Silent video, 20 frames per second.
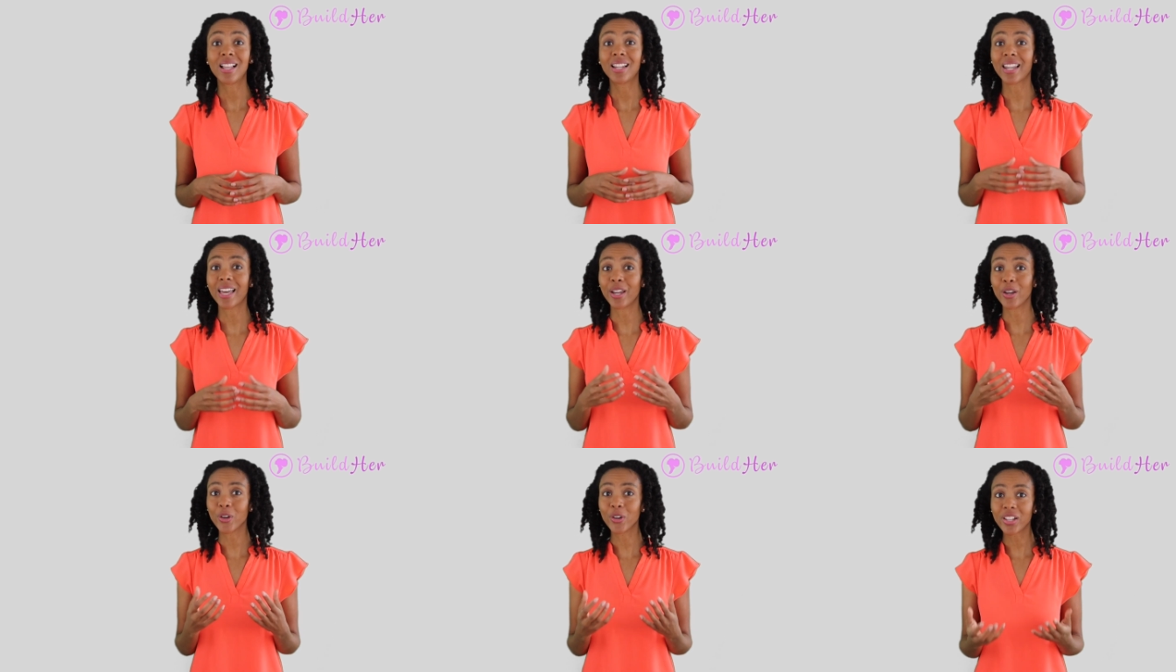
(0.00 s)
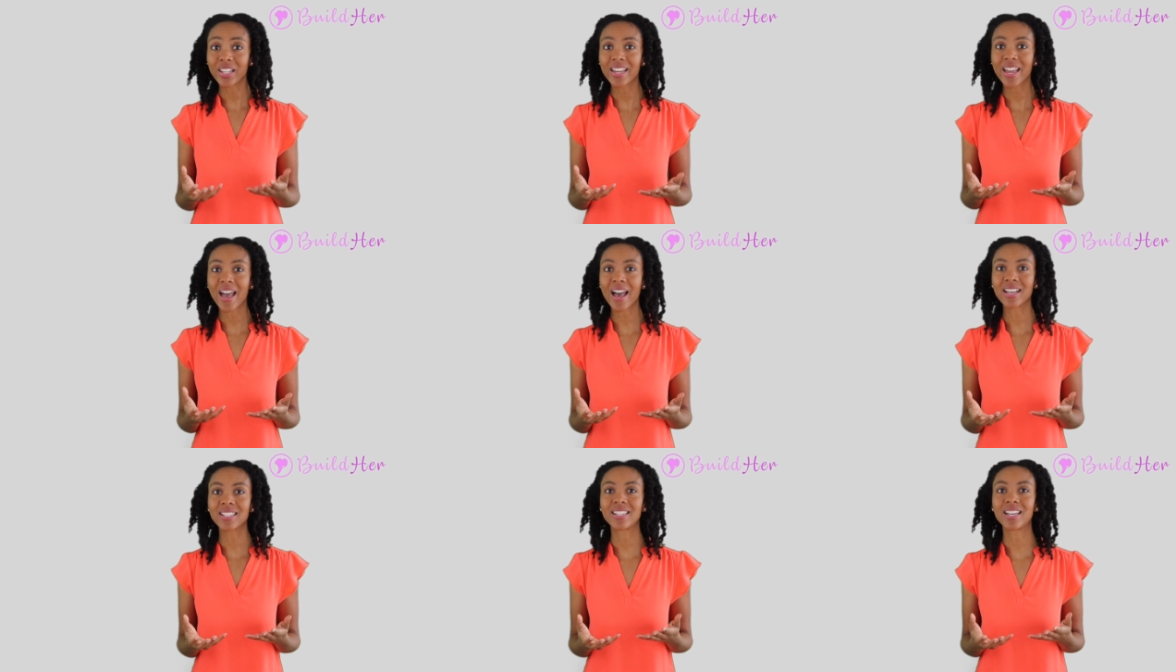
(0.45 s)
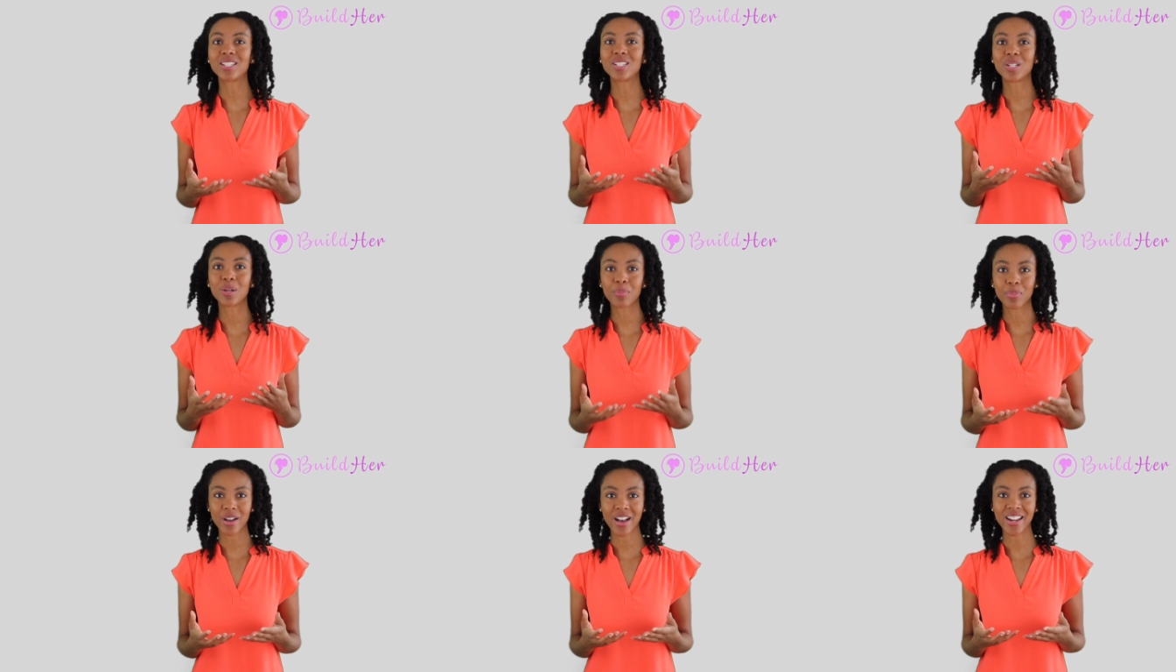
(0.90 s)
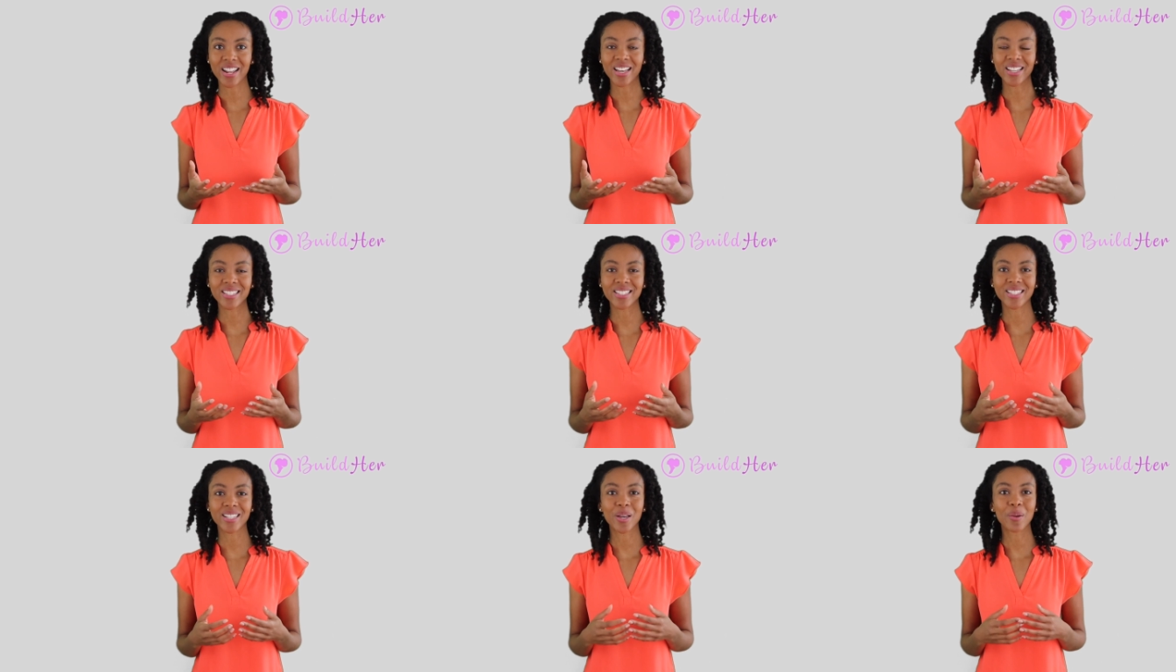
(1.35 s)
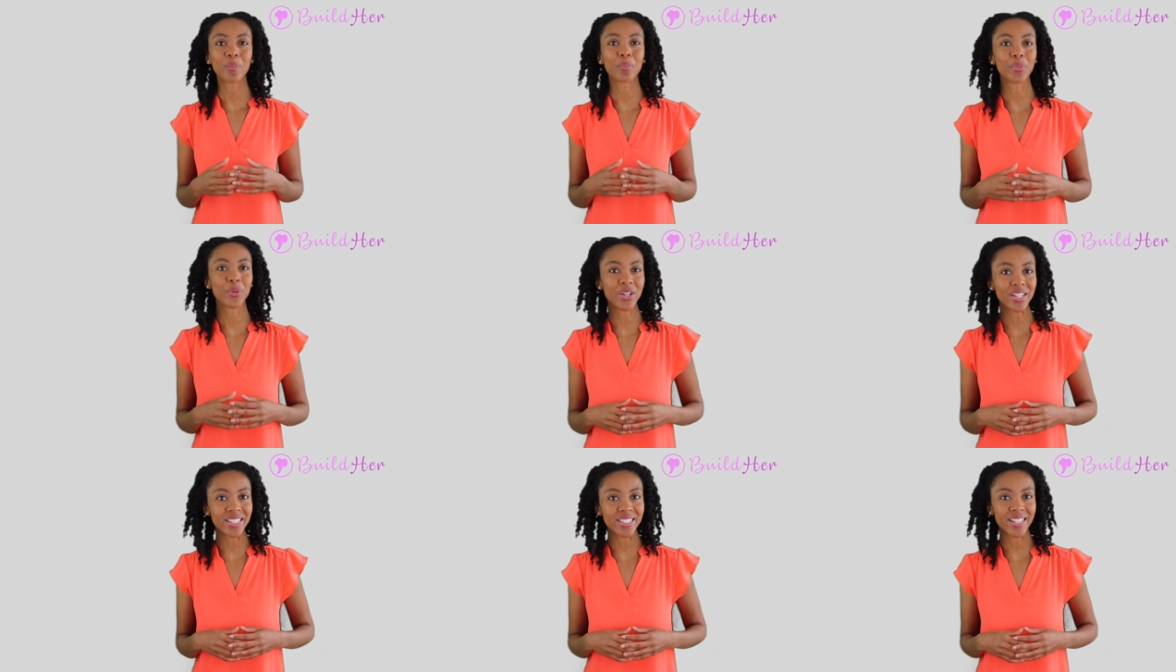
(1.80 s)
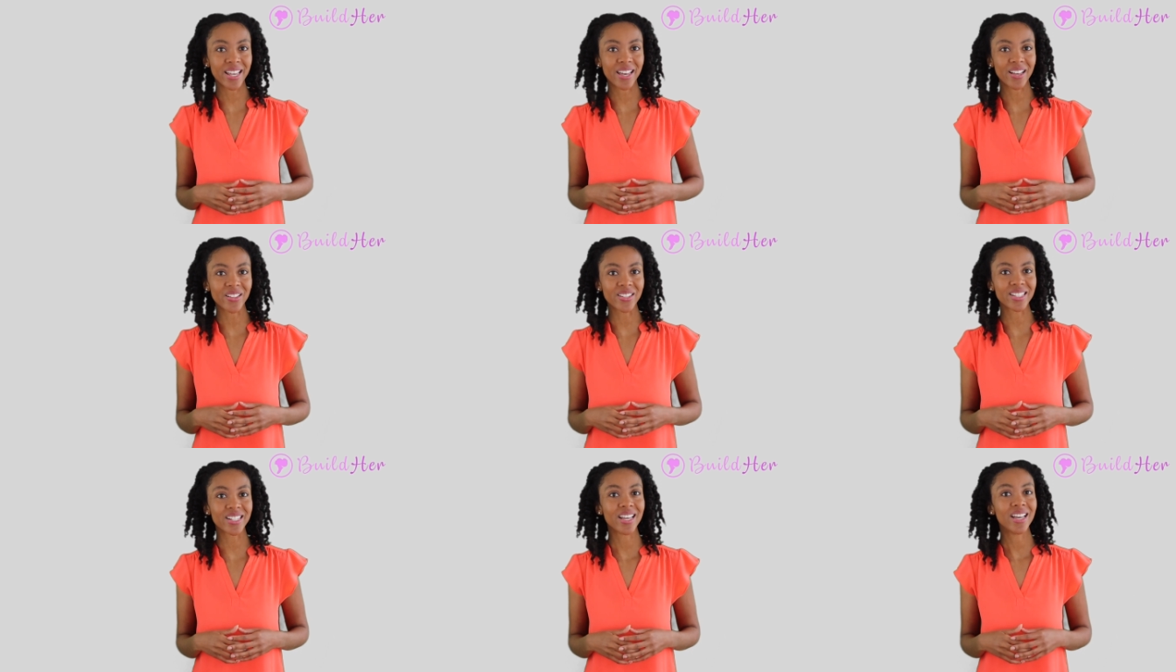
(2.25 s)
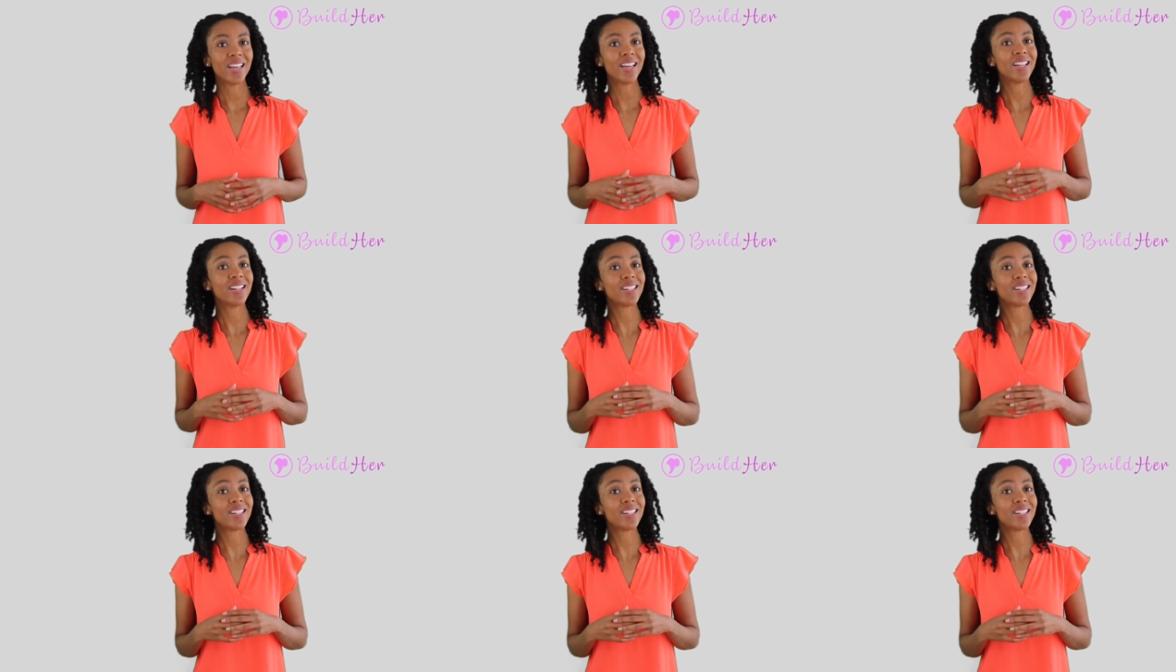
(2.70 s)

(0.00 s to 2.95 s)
like early access to products, pre sales,